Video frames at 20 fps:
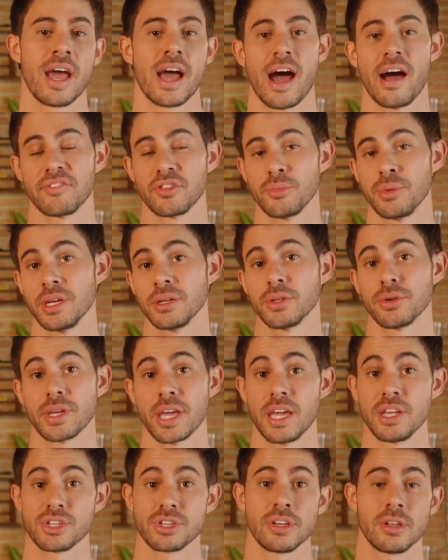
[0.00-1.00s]
After being
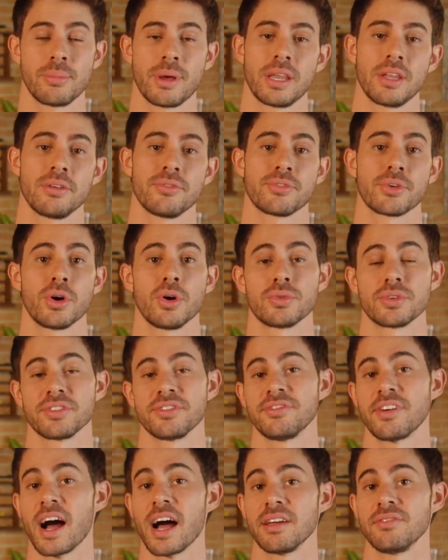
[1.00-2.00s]
location independent for over
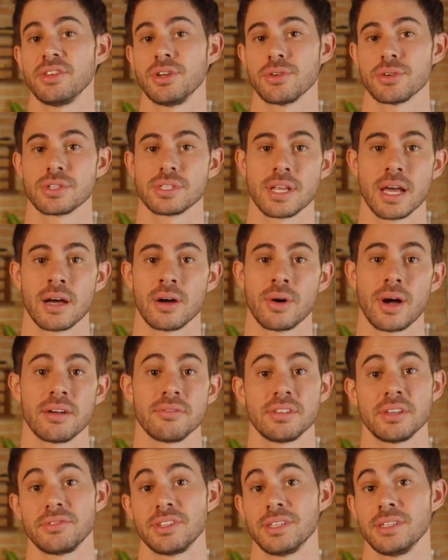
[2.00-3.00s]
5 years now,
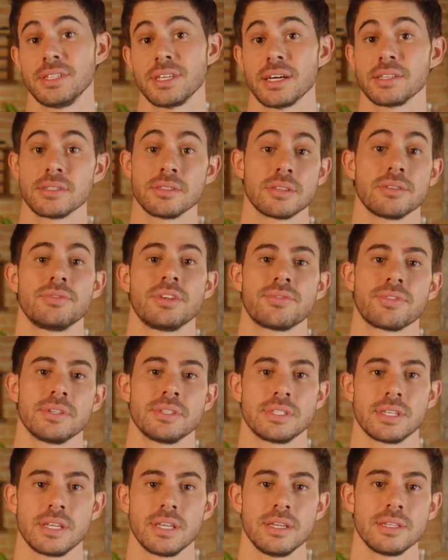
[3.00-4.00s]
I've lived in dozens of
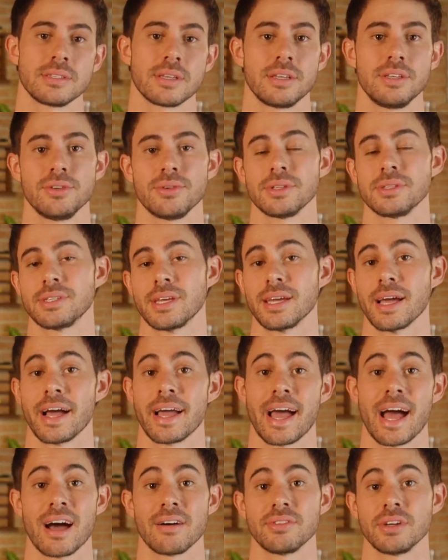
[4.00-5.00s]
different cities, and you could say I
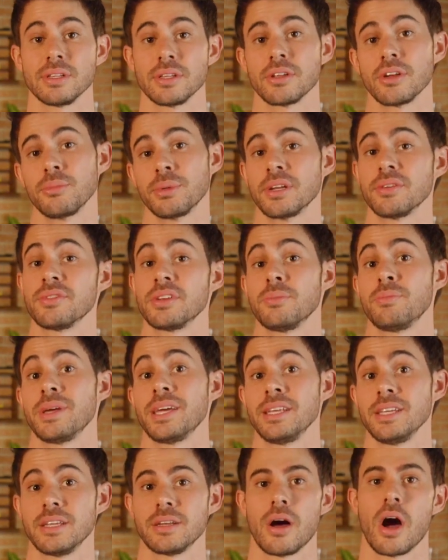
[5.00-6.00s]
have a little bit of an
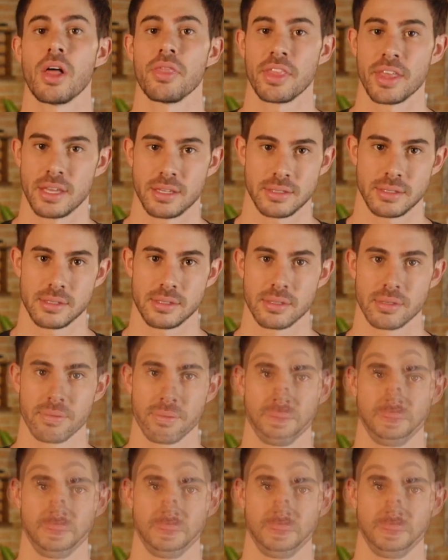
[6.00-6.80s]
opinion on this.